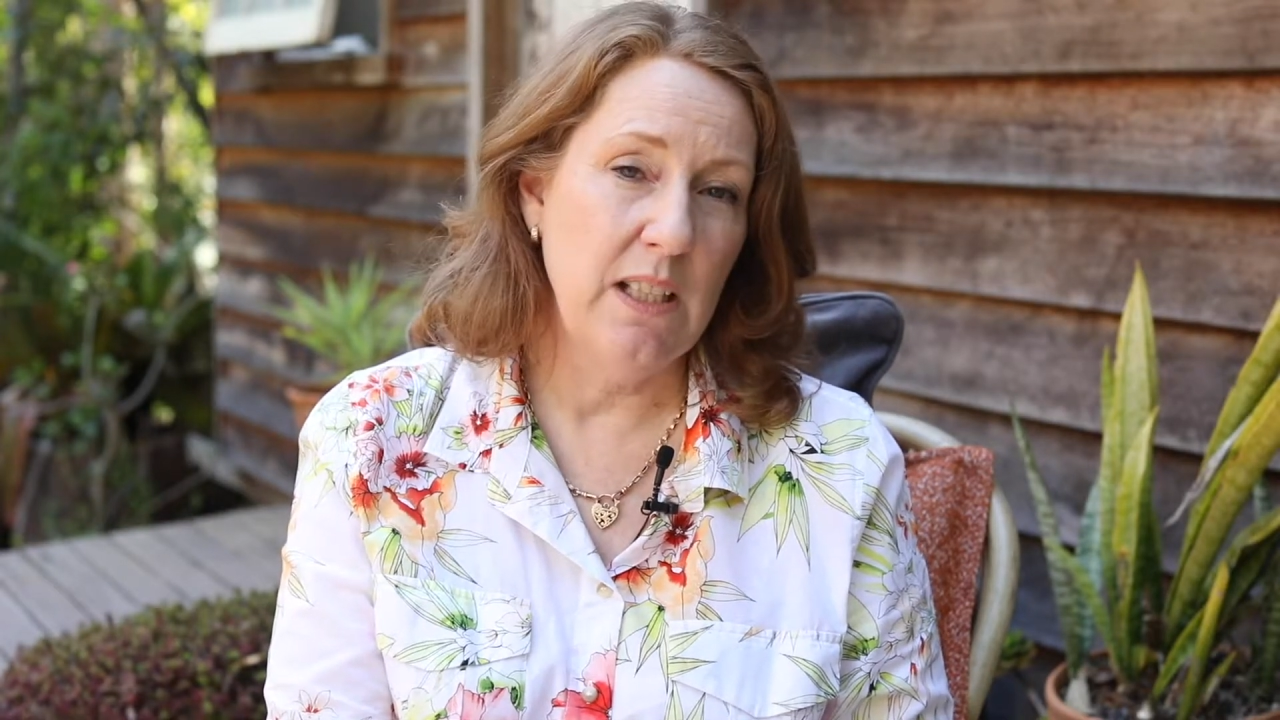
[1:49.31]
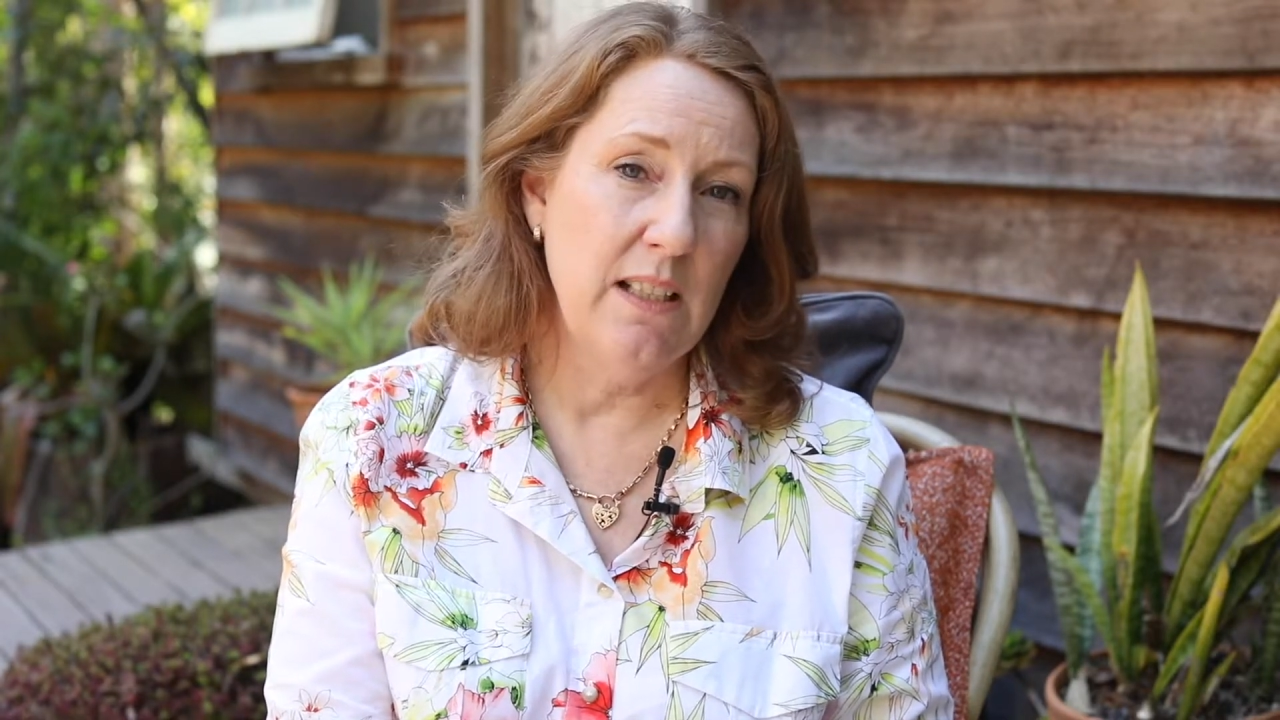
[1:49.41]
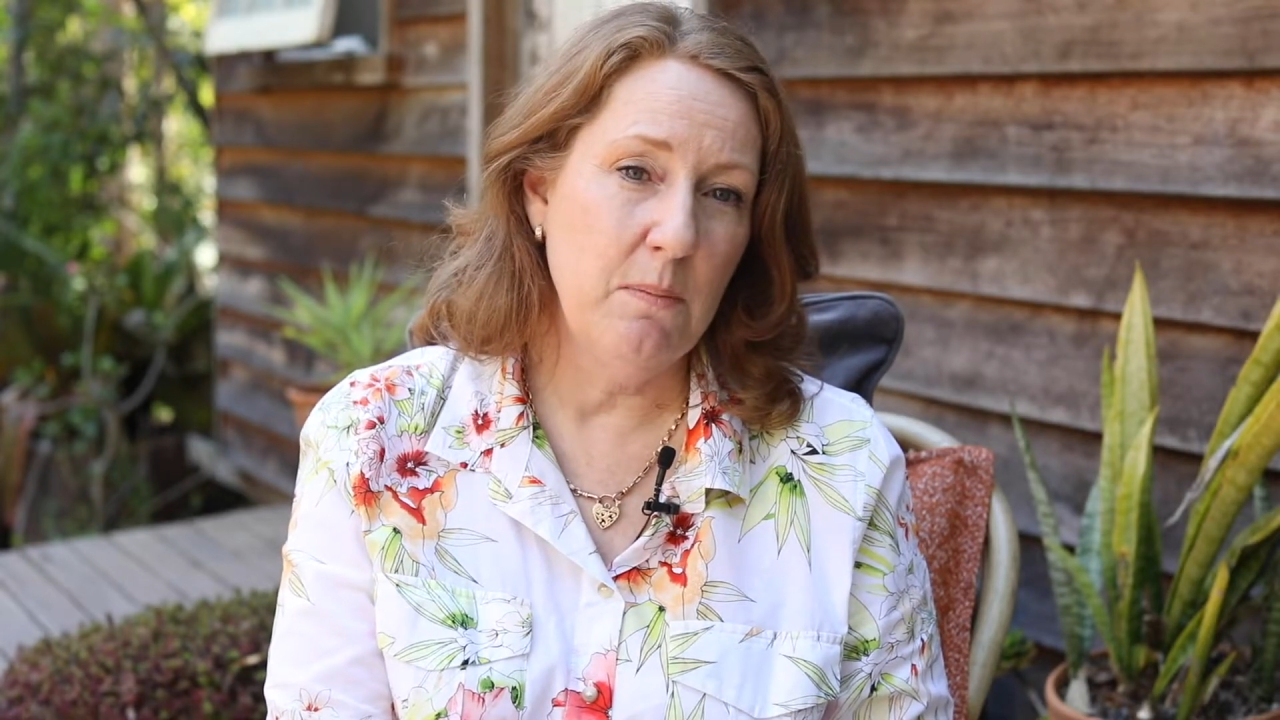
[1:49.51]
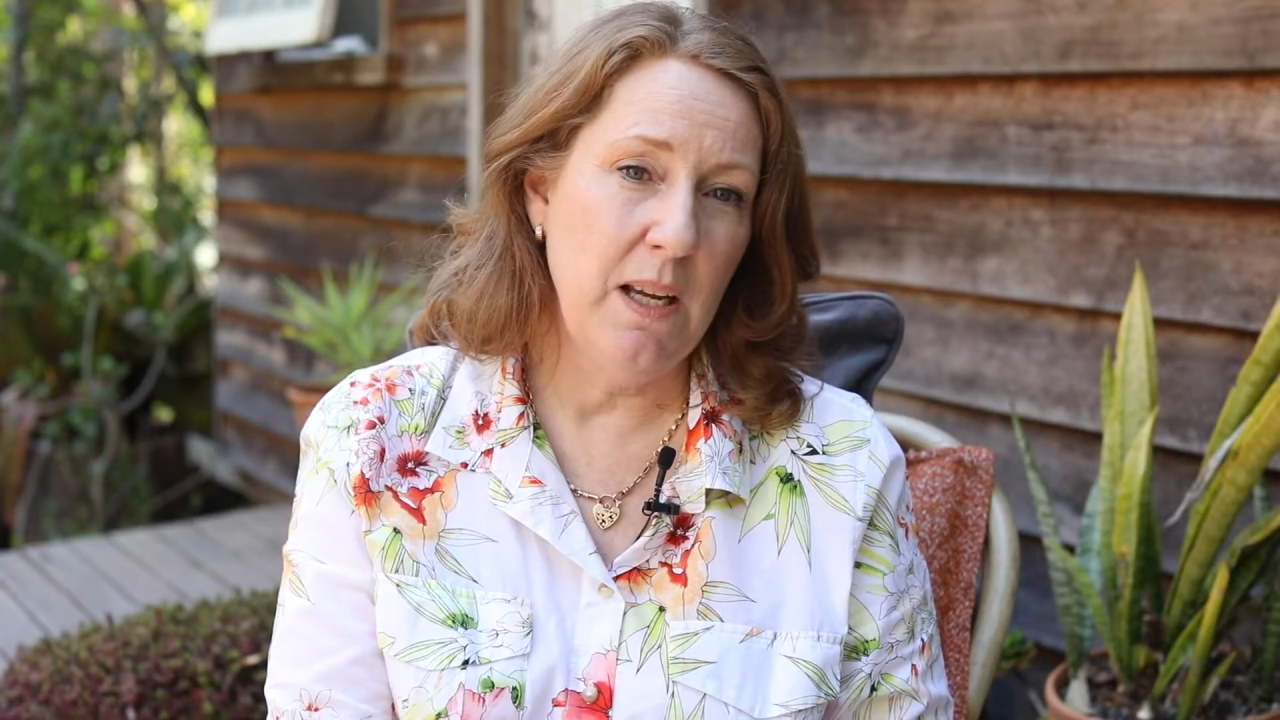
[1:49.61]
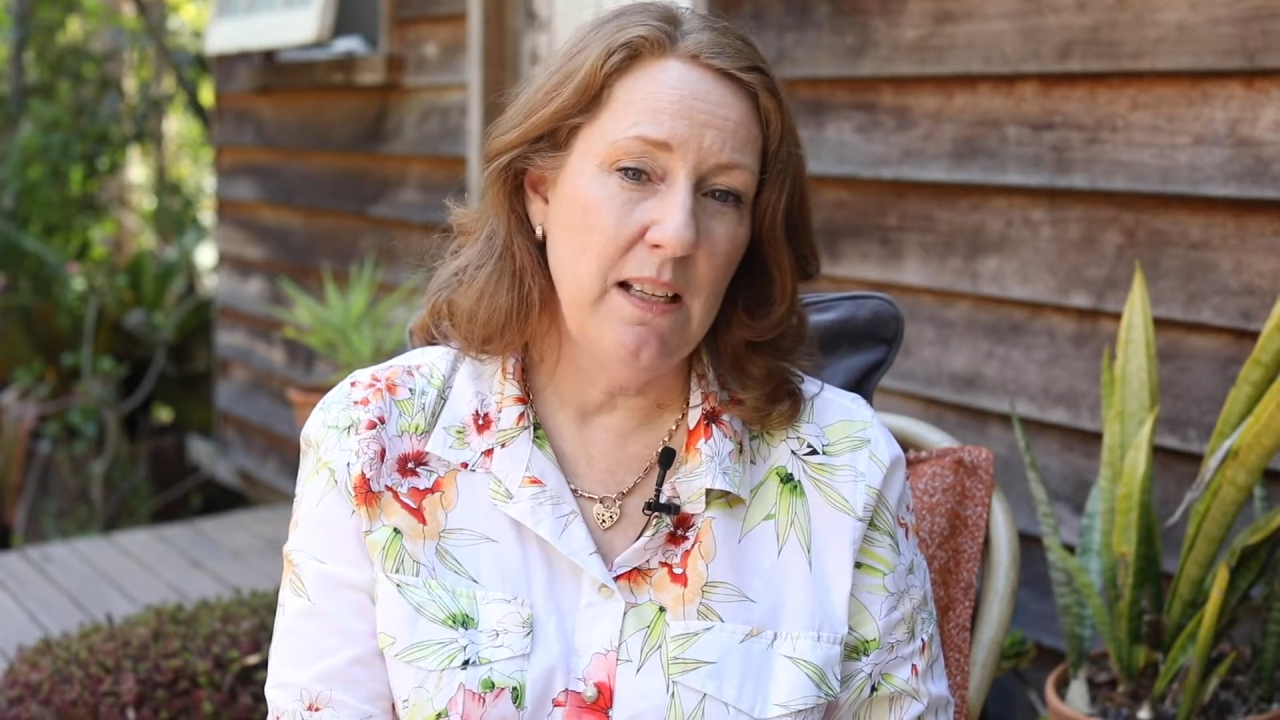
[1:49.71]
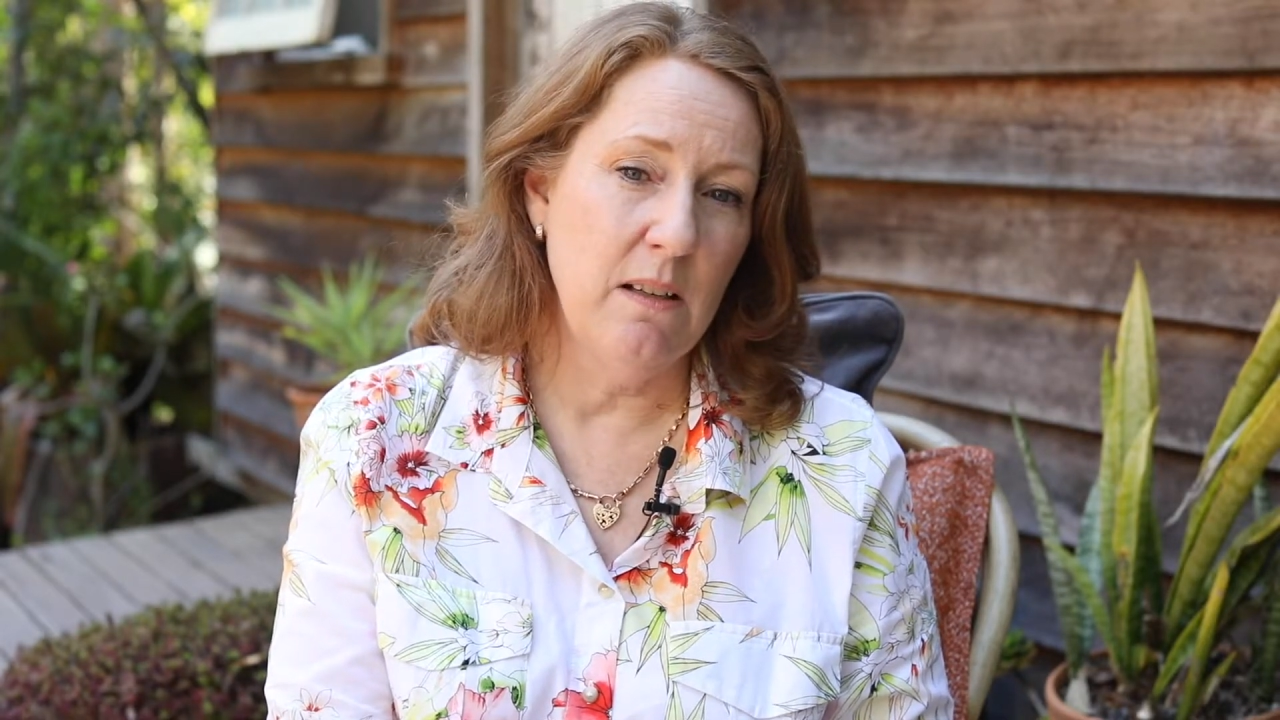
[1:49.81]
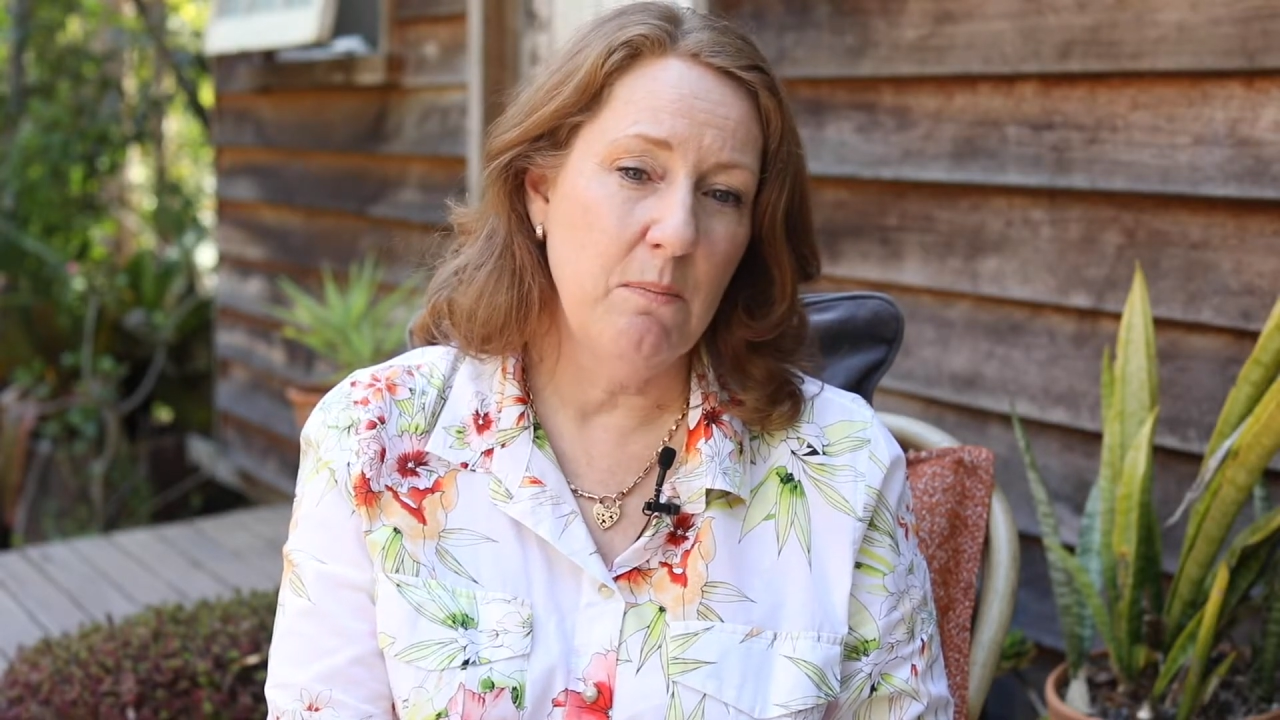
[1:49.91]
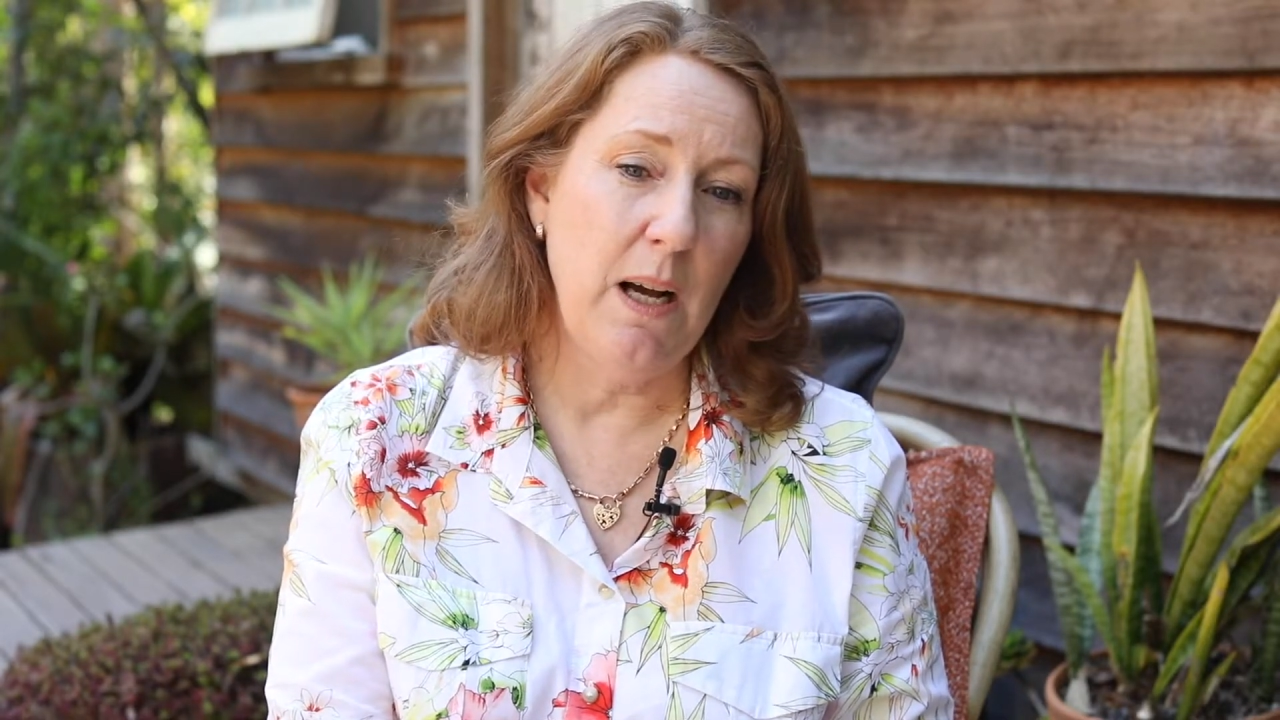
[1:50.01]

independent